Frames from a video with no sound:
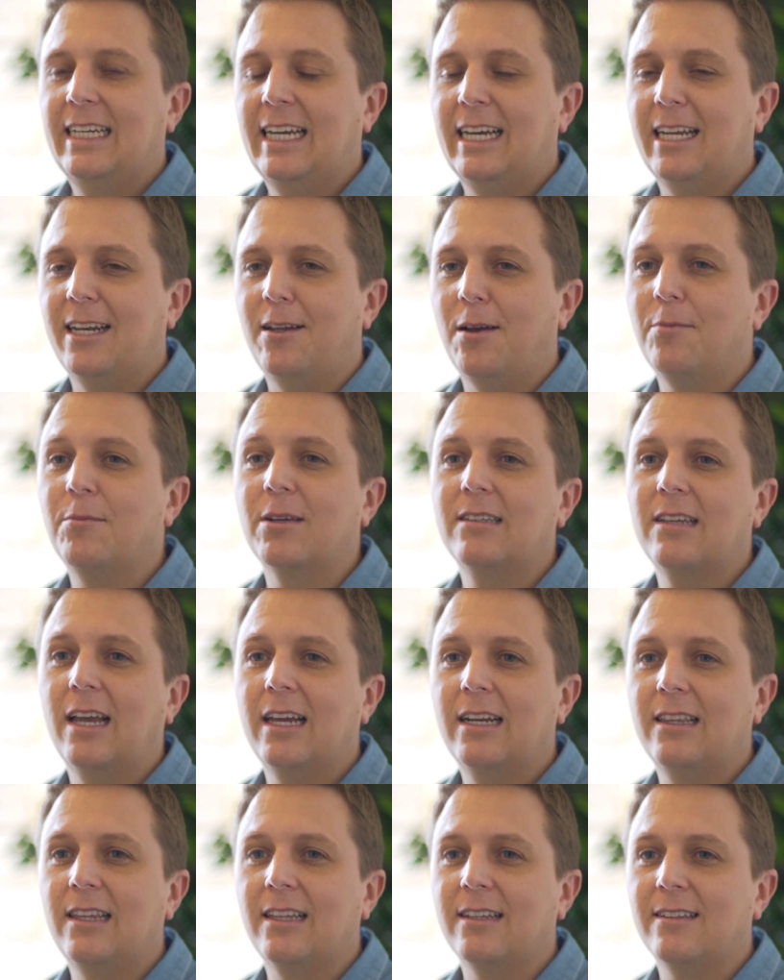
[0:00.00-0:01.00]
And I'm
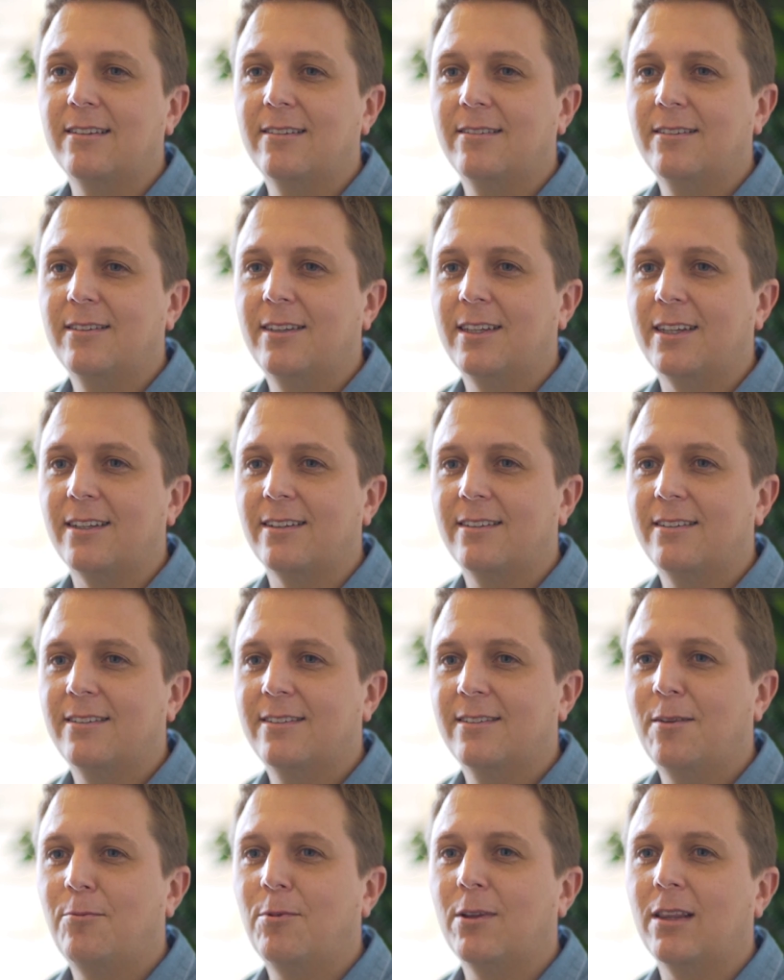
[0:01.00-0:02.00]
excited that
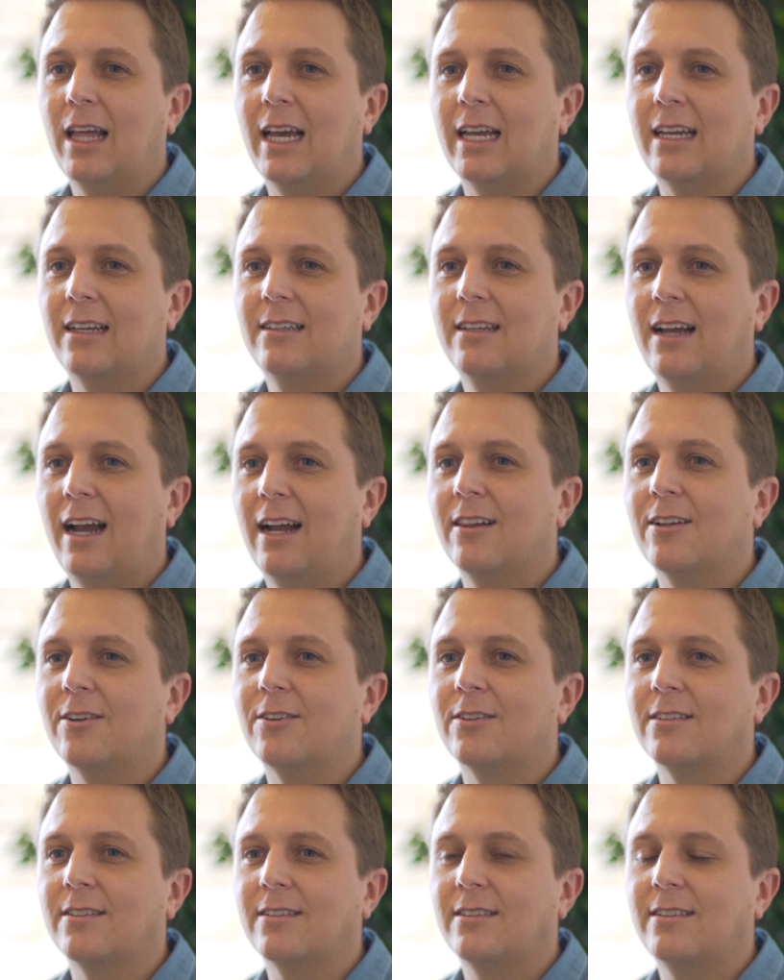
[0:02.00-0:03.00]
someone like
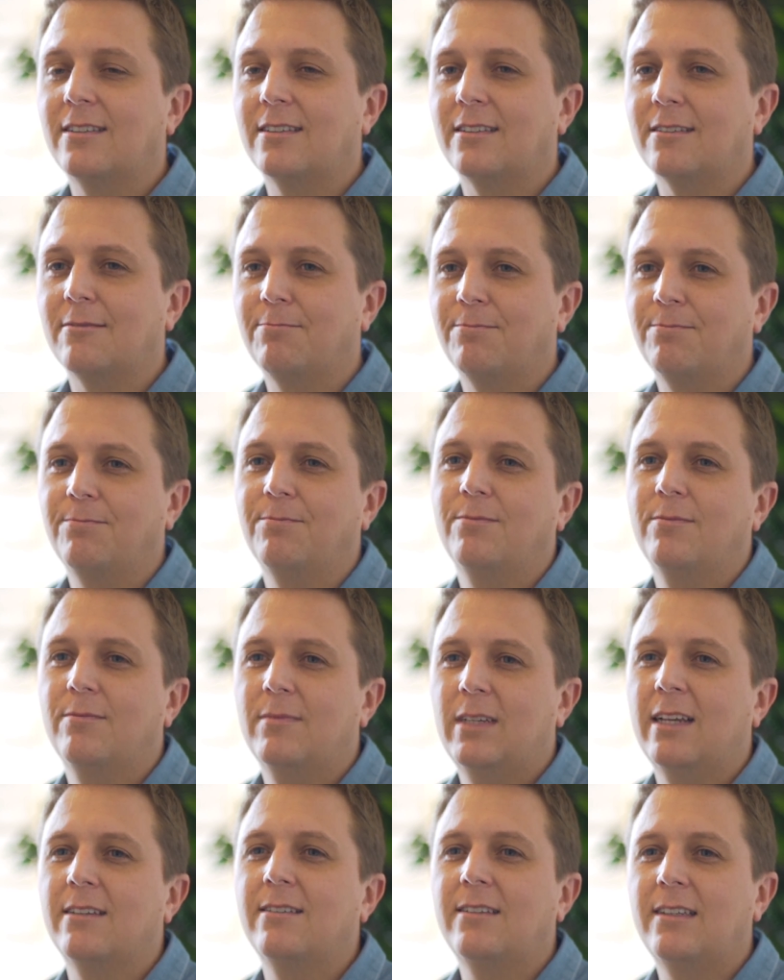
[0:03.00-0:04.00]
Tyler
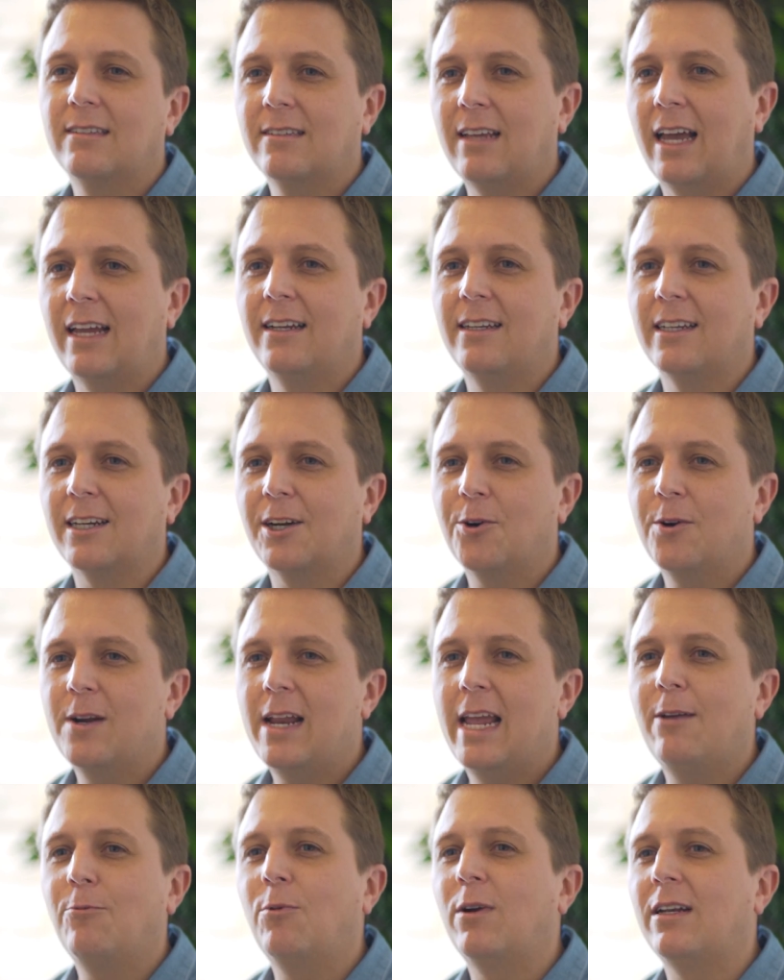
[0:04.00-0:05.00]
has decided to
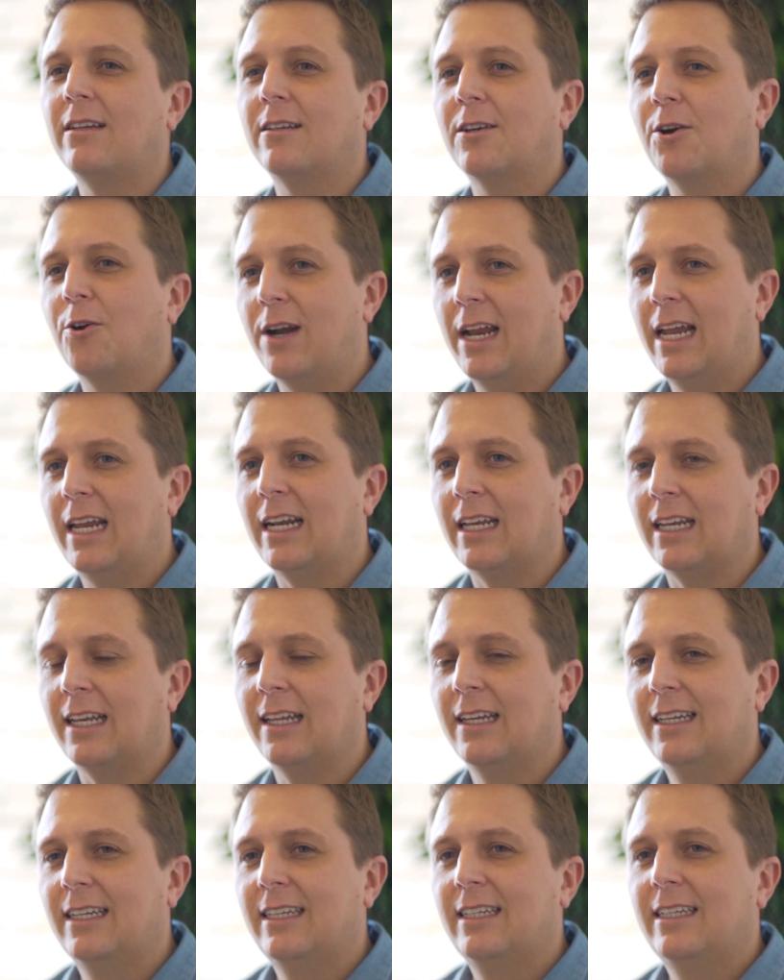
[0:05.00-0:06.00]
create what he's created
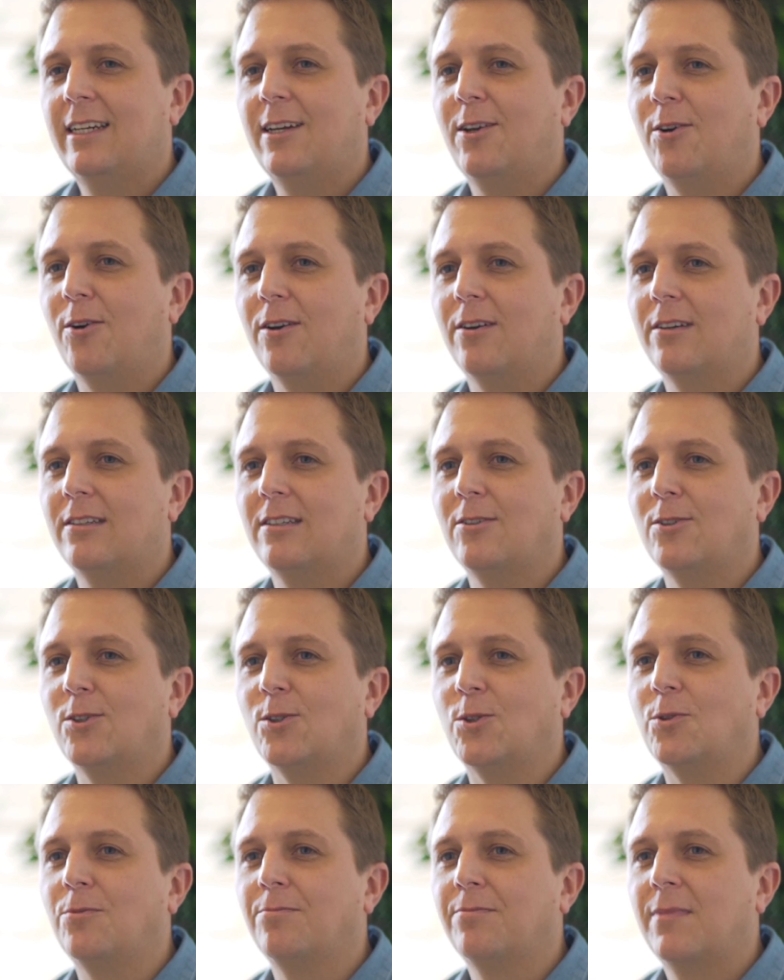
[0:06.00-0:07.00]
in order
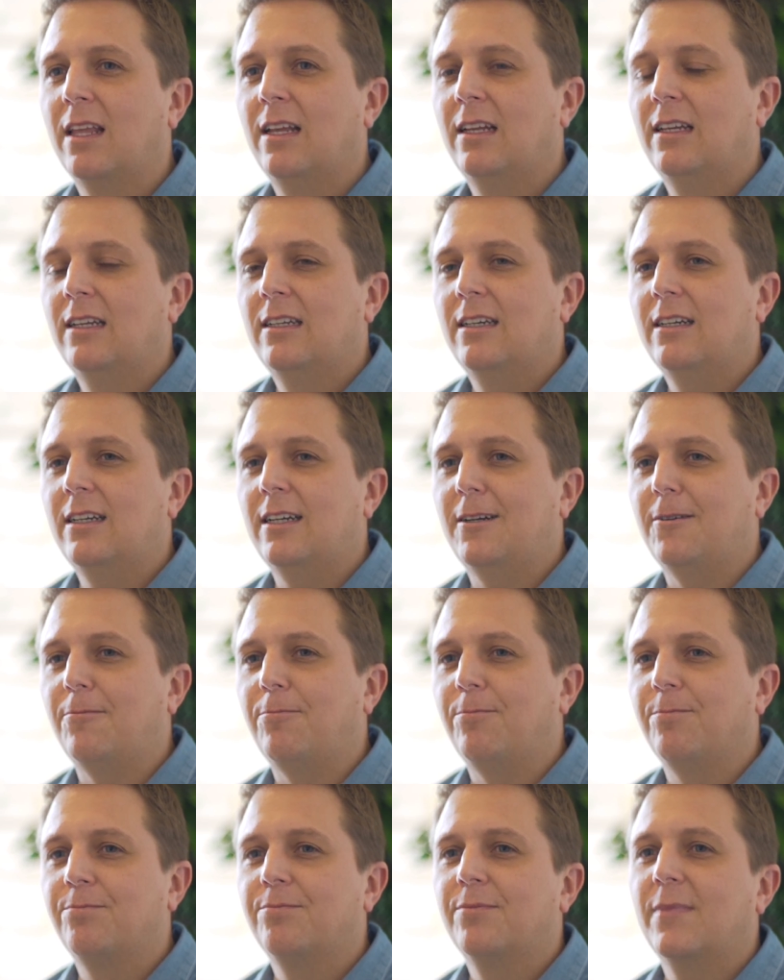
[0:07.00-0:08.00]

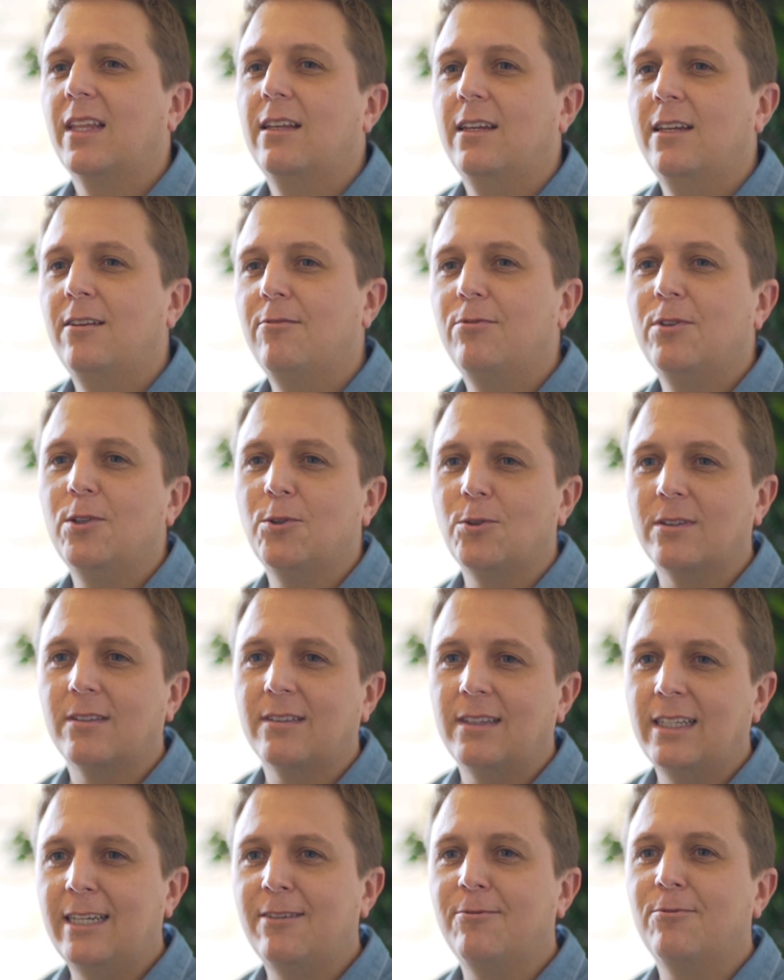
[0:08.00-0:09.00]
to influence
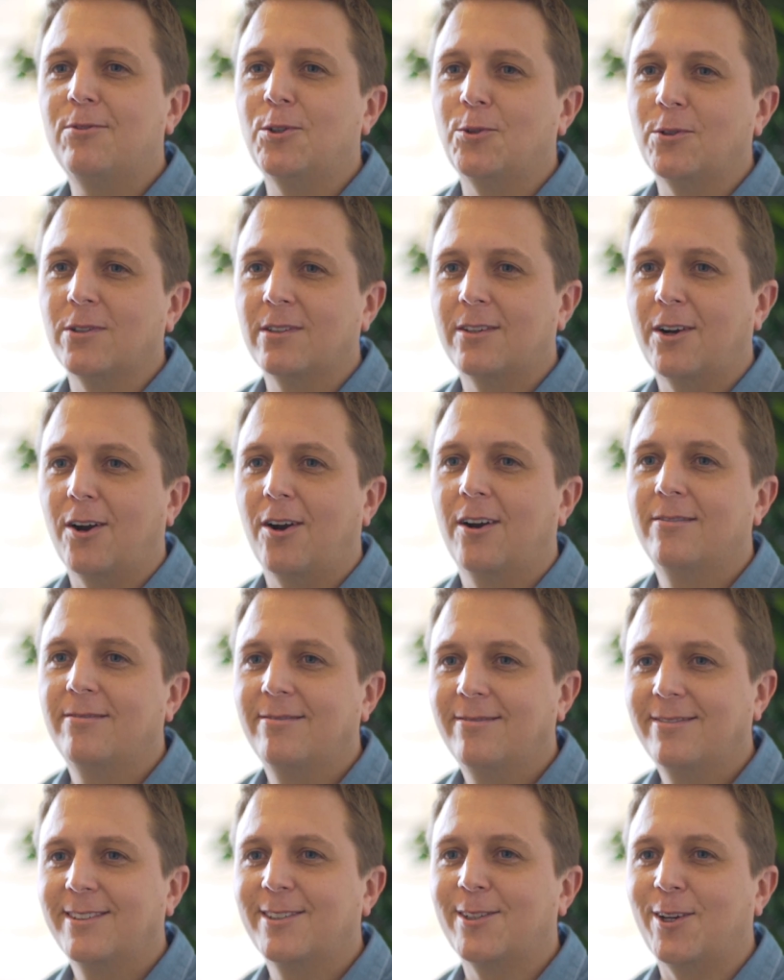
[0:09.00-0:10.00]
the influencer.
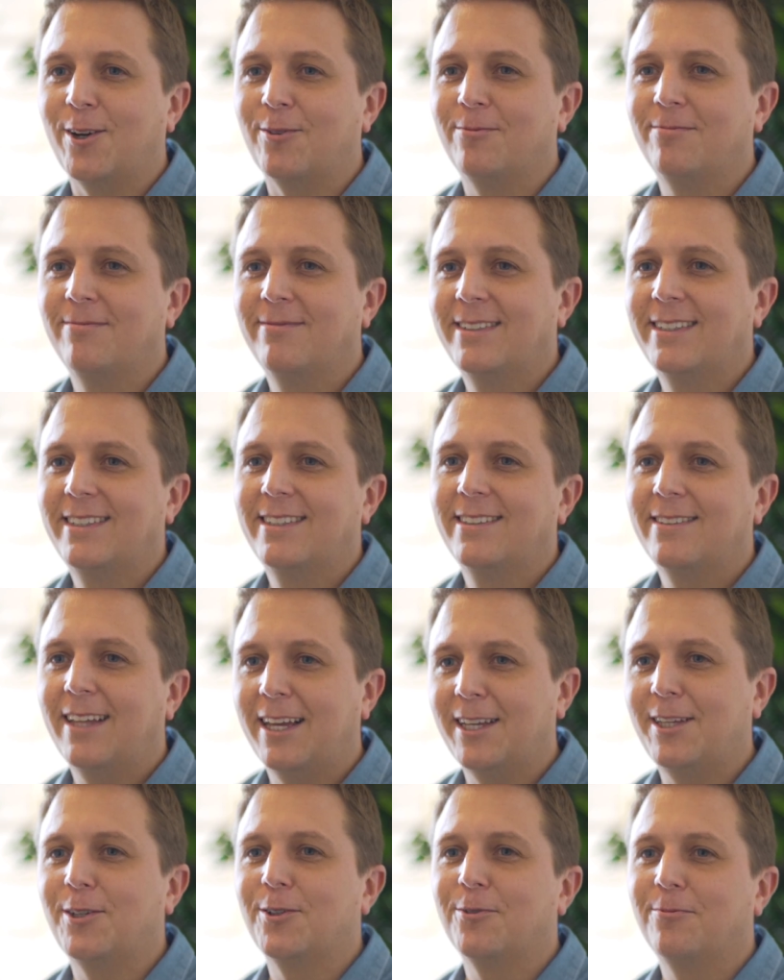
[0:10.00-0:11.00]
So,
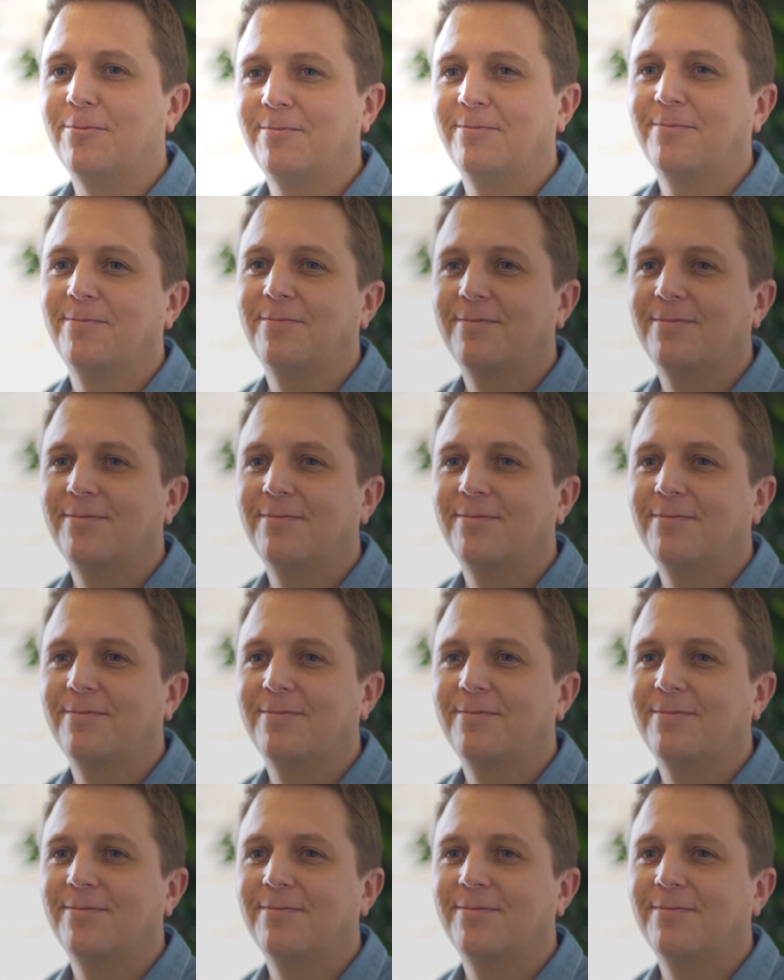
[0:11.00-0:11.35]
thank you.